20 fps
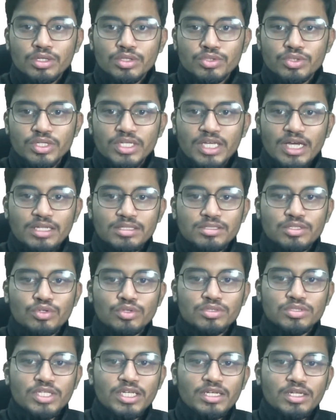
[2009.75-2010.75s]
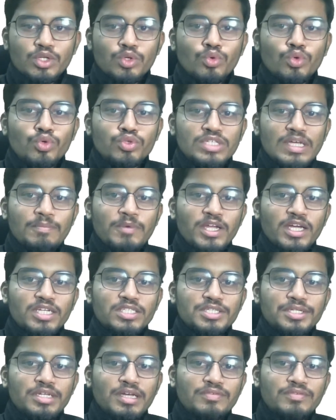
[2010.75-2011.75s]
So yeah, so see, to do's
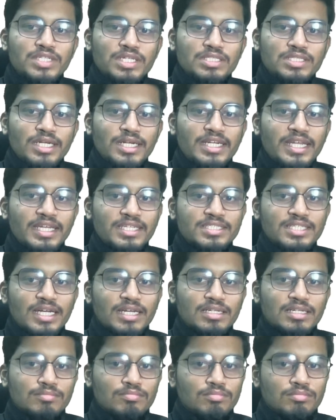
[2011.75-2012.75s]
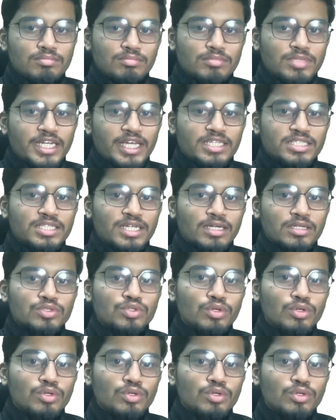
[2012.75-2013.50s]
application, you have just said tech stack.